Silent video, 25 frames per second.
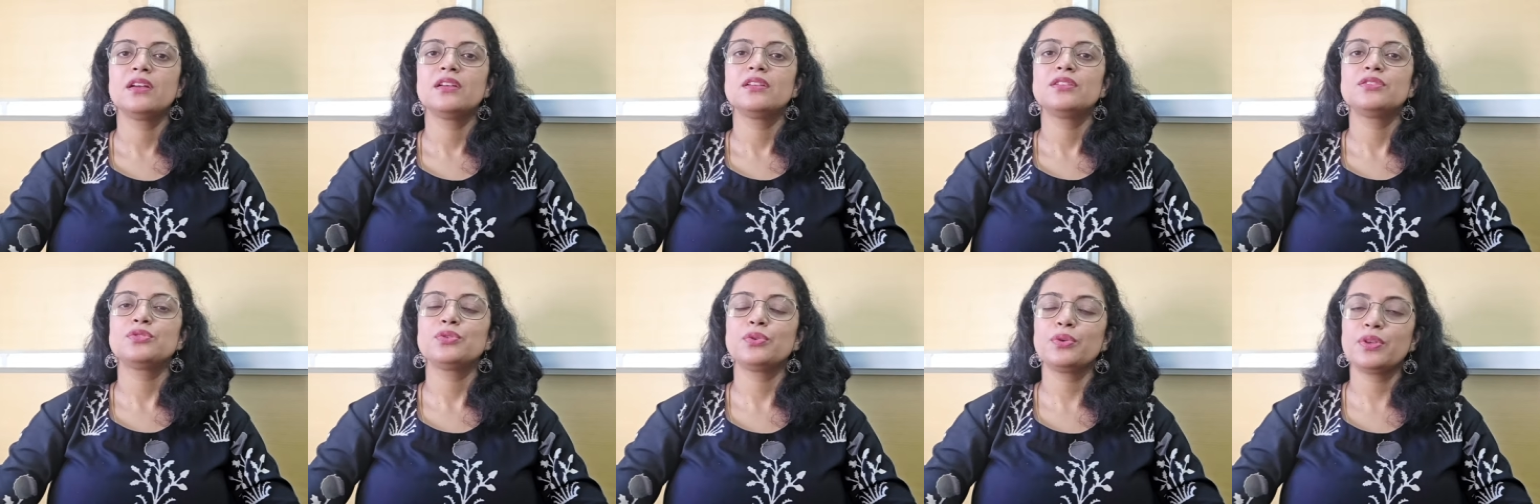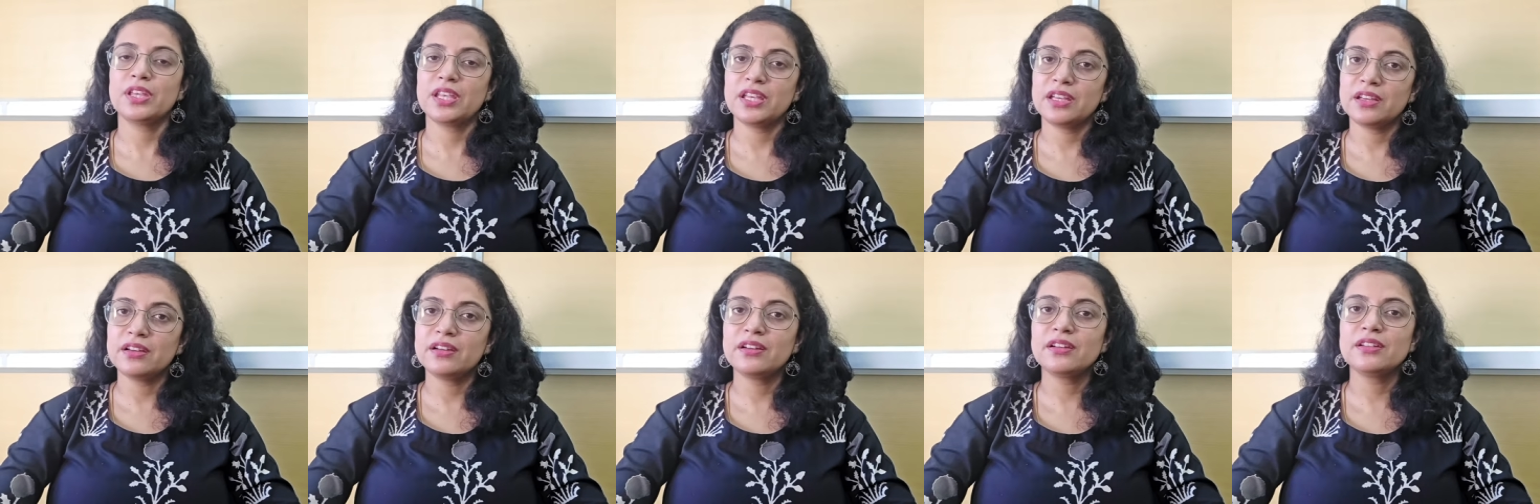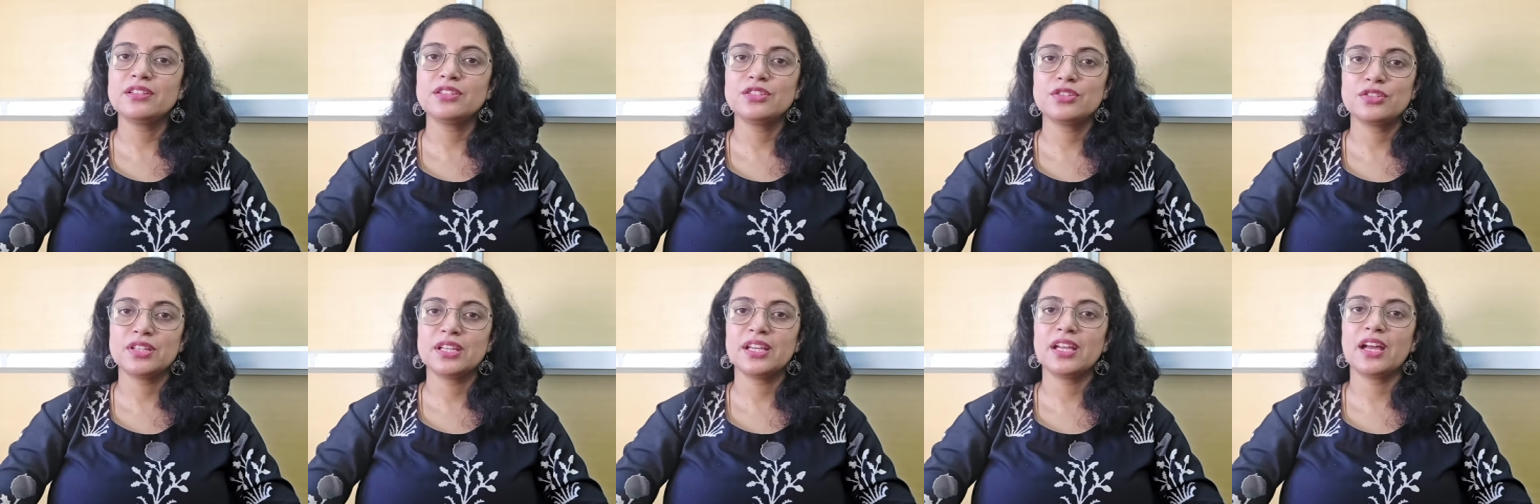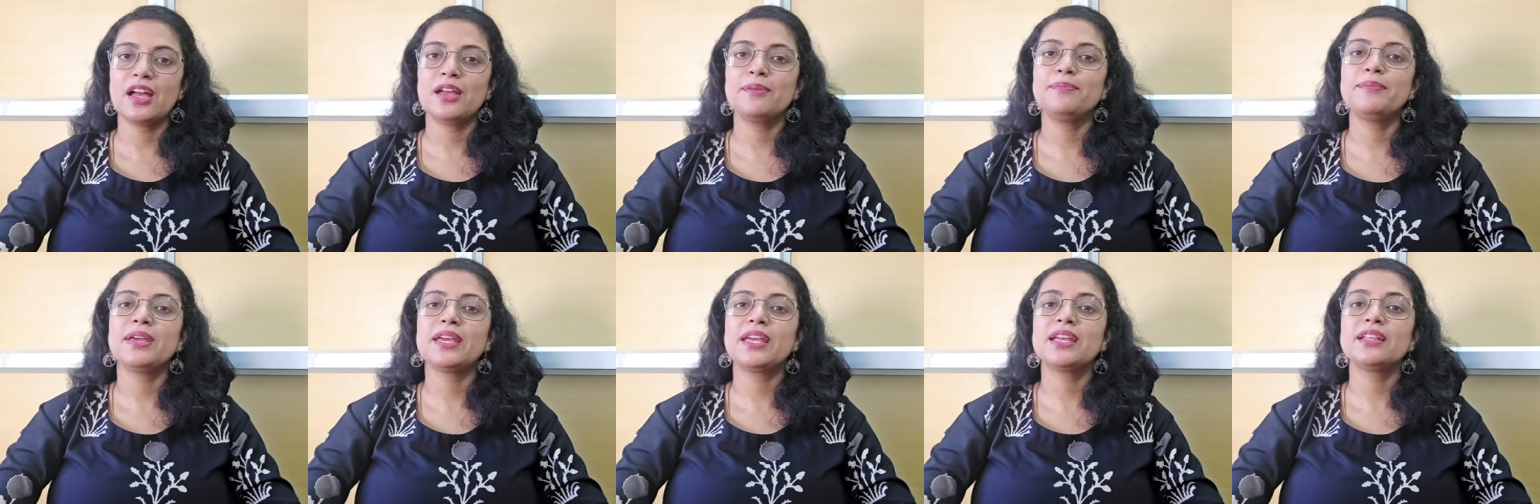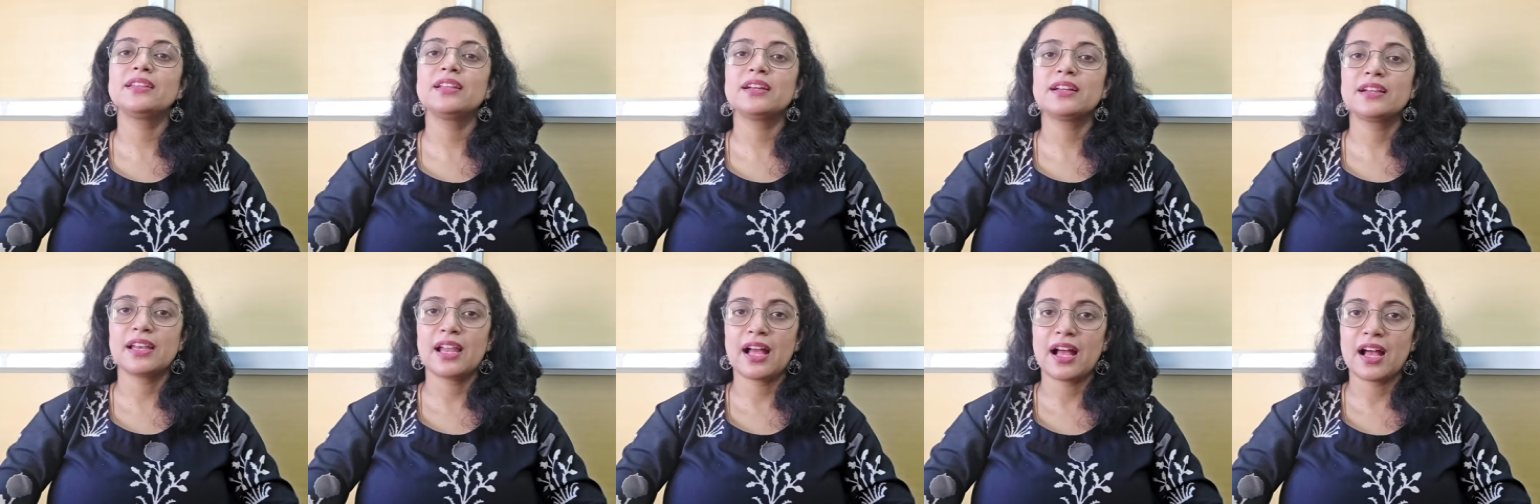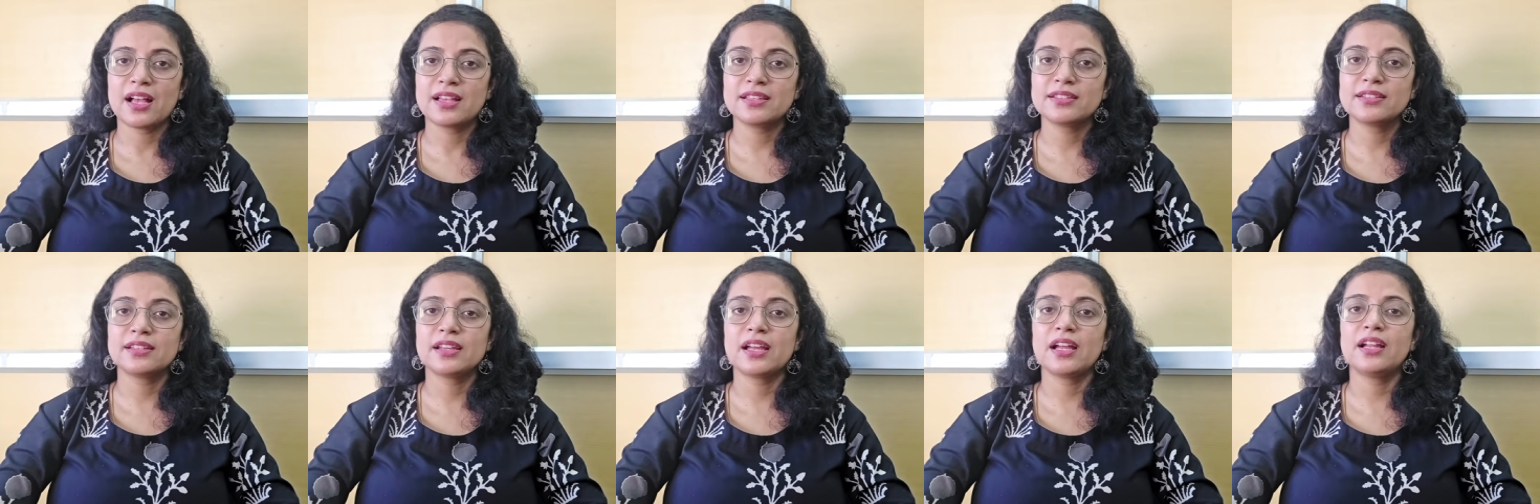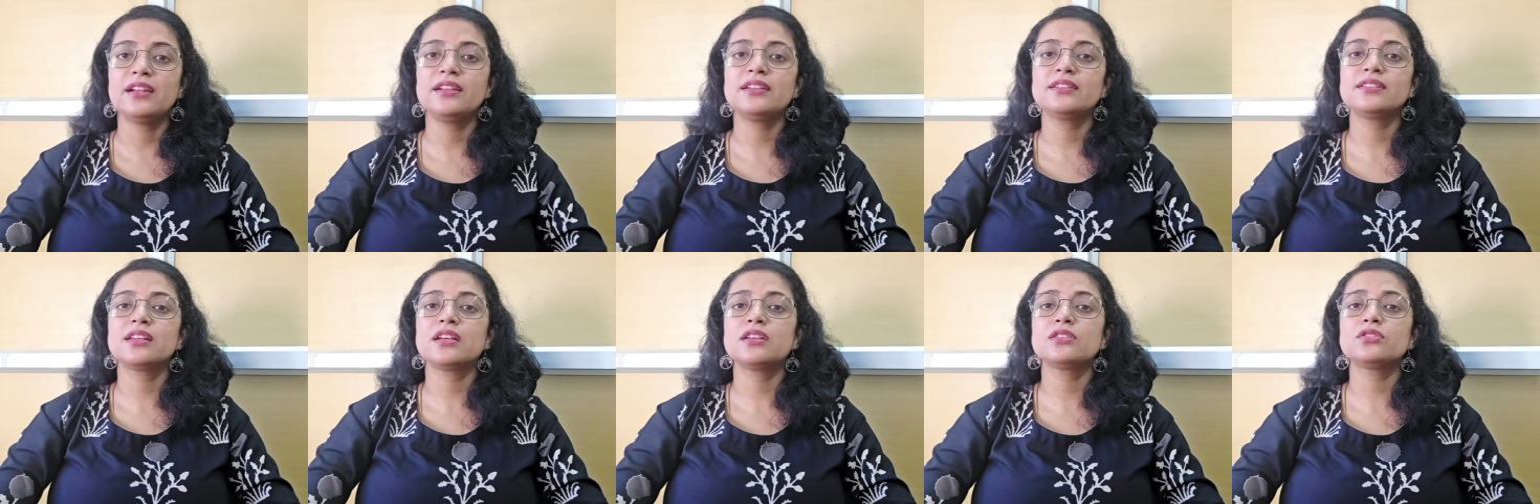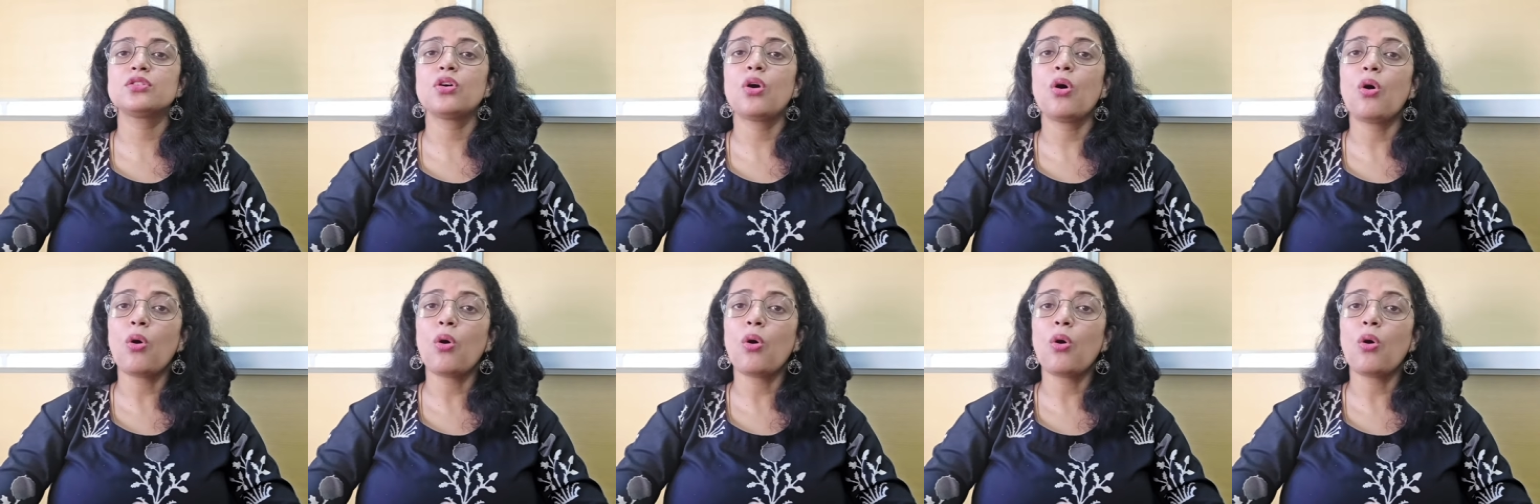So here today I am making a class and I will discuss